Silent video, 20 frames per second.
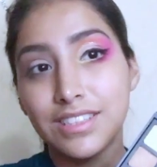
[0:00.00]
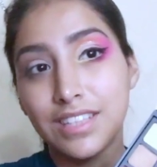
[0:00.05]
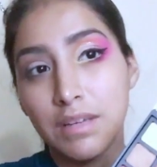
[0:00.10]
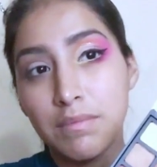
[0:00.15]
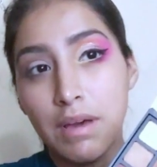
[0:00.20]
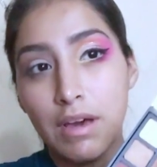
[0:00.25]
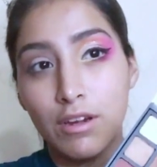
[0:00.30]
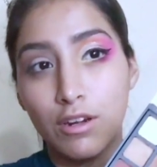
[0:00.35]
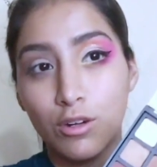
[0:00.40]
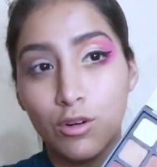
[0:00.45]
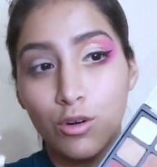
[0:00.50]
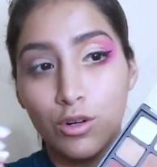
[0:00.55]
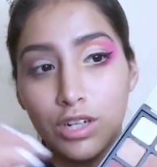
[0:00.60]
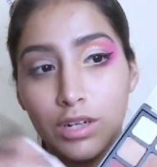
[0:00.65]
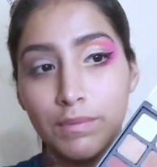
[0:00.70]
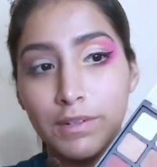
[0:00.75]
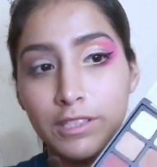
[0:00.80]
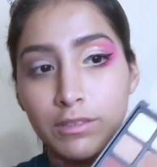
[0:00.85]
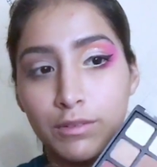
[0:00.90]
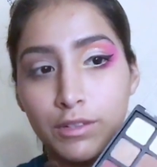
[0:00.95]
the same outer corner
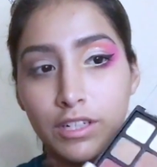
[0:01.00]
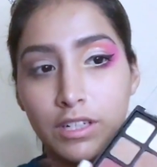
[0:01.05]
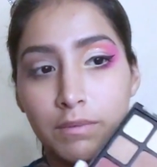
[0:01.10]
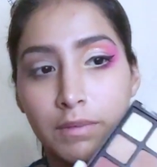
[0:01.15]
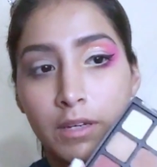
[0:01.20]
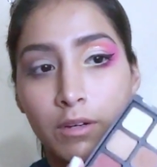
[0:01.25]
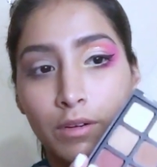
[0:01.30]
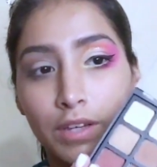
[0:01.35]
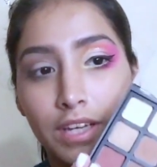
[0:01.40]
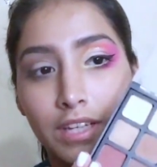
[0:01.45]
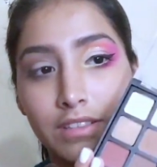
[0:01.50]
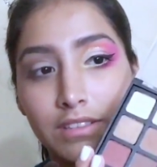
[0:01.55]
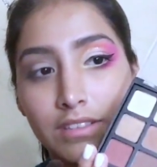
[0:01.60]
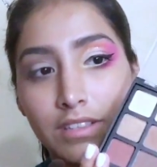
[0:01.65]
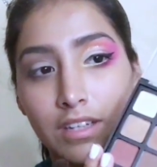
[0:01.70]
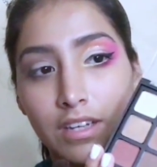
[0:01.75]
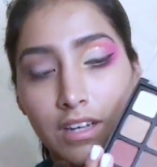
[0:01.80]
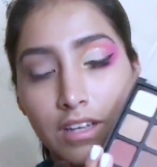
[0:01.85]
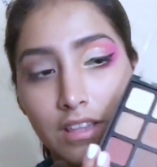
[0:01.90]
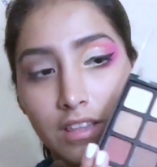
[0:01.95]
brush, we're going to be going
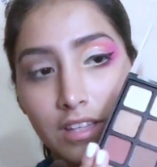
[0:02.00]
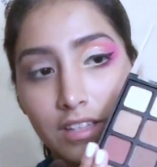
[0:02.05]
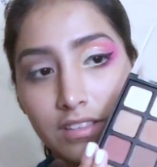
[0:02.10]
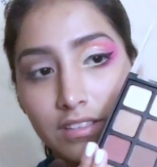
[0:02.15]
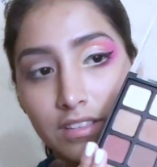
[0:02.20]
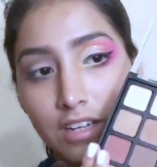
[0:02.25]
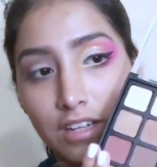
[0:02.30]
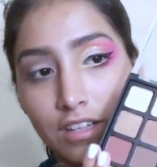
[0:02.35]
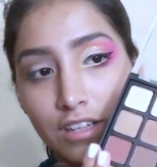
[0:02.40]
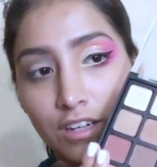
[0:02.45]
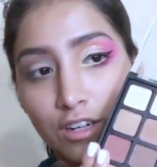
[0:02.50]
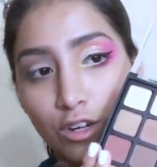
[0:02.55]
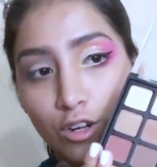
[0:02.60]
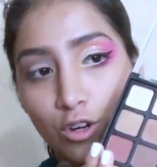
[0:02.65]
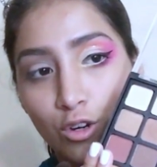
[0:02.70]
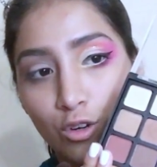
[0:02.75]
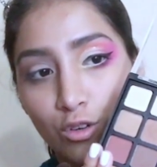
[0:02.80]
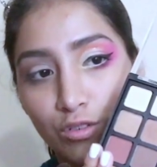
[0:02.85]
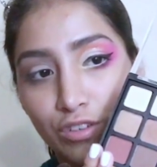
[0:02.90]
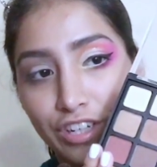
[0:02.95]
into this color
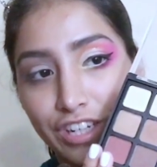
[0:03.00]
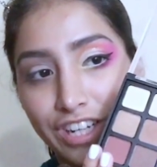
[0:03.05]
over